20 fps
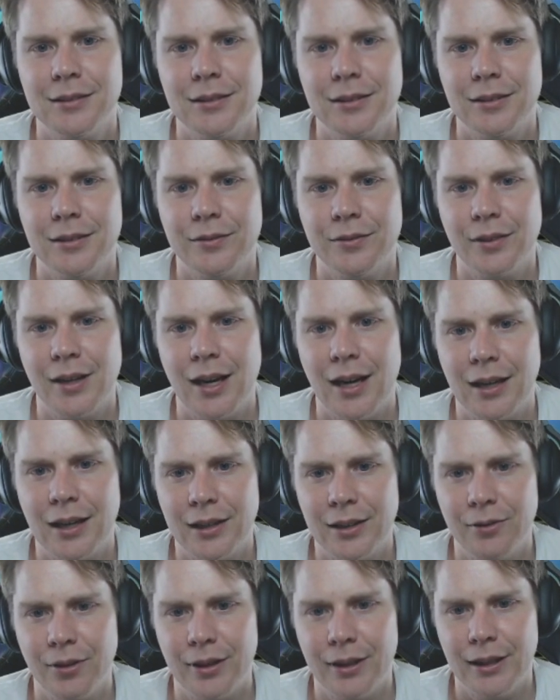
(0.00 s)
for
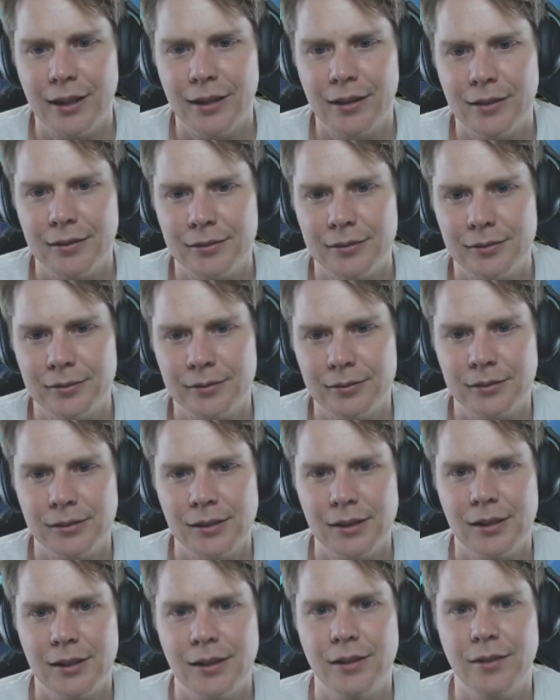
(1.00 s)
Kaki right now.
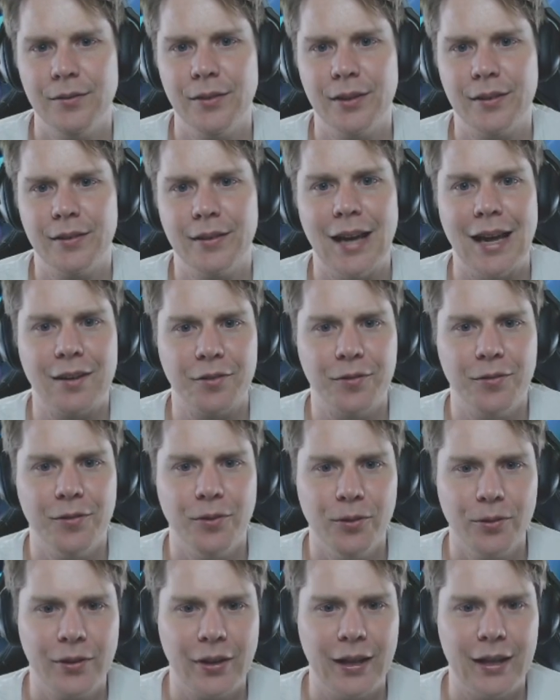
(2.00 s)
Vixen has a
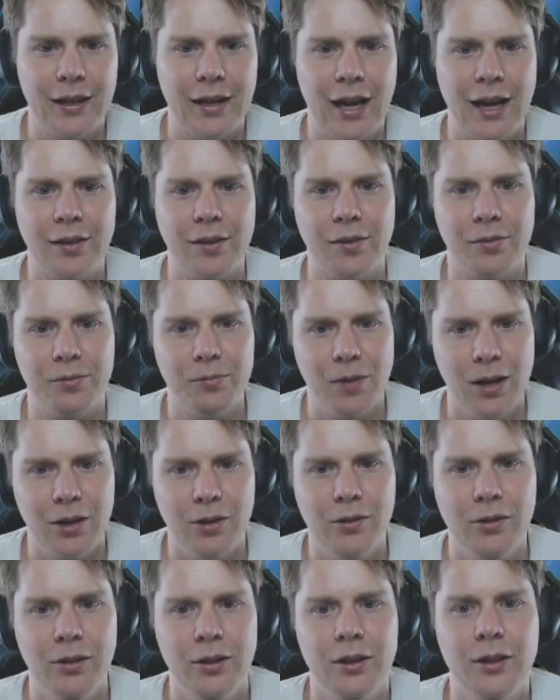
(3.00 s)
full Z gauge as
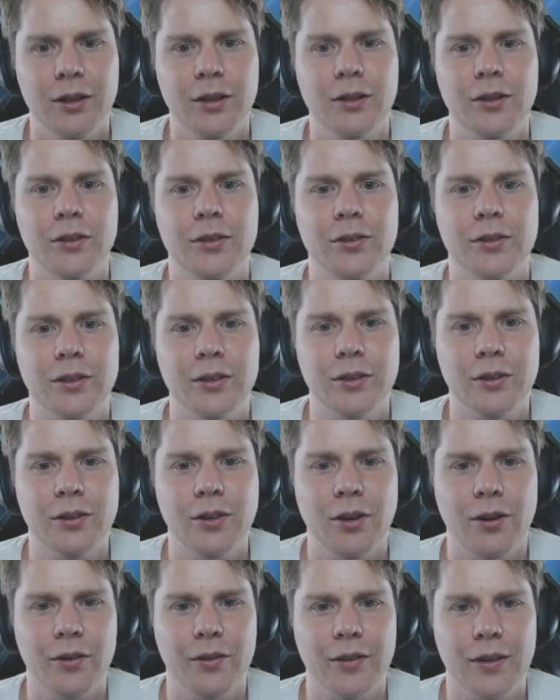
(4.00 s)
well.
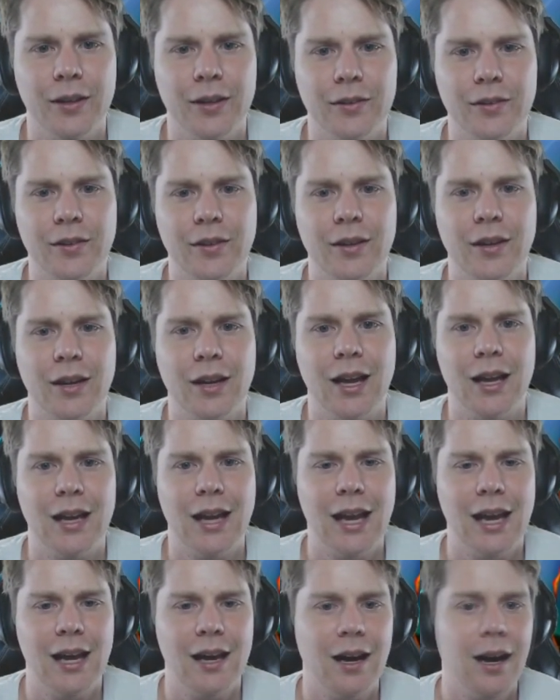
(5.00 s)
Goes in, she's gonna
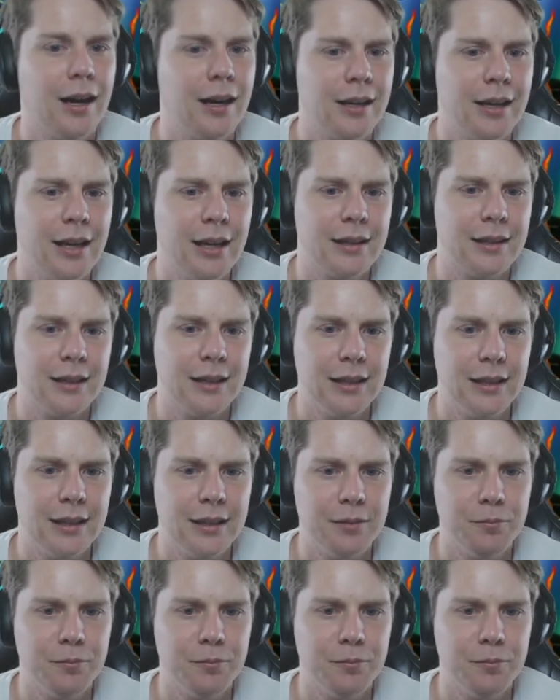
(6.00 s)
get the